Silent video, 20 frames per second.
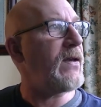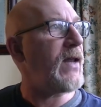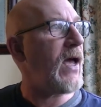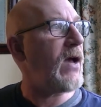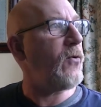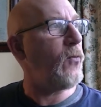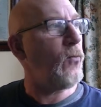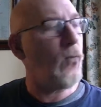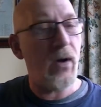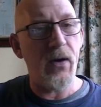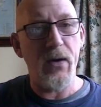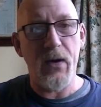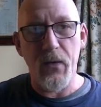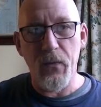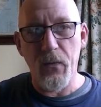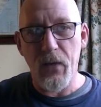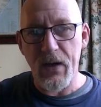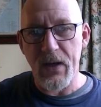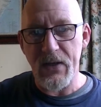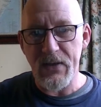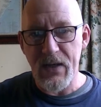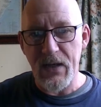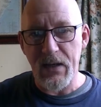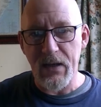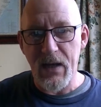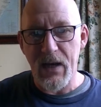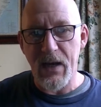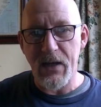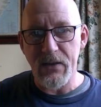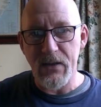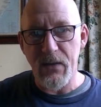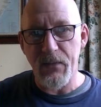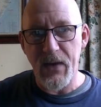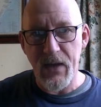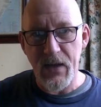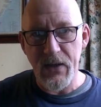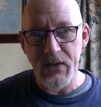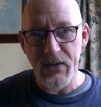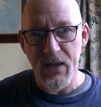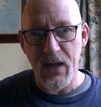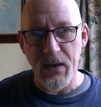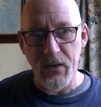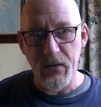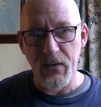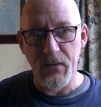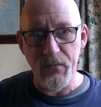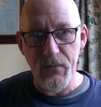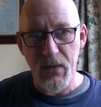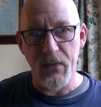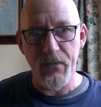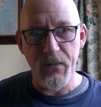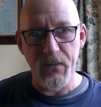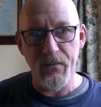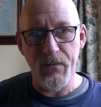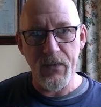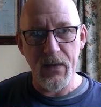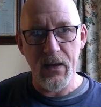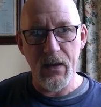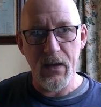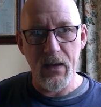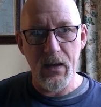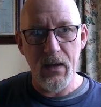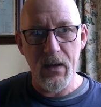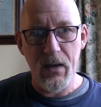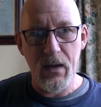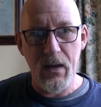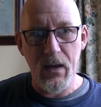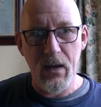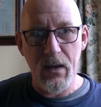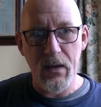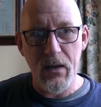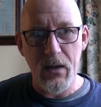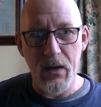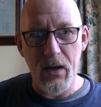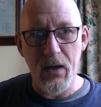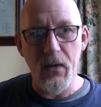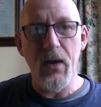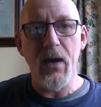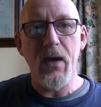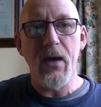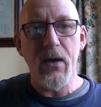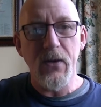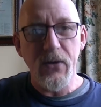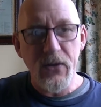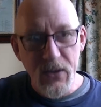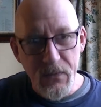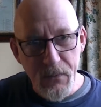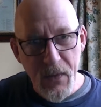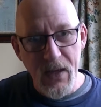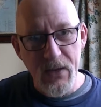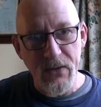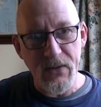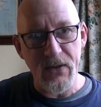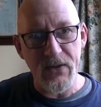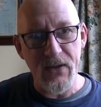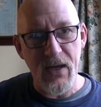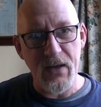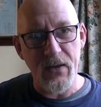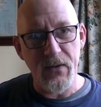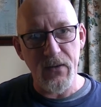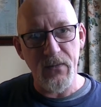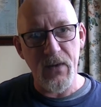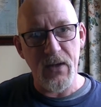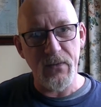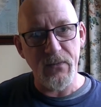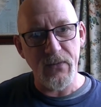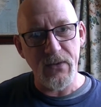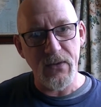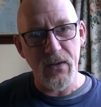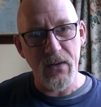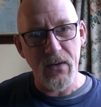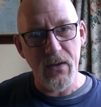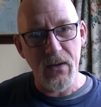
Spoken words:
out what is it like to be a single mum, you know, speak to single mums.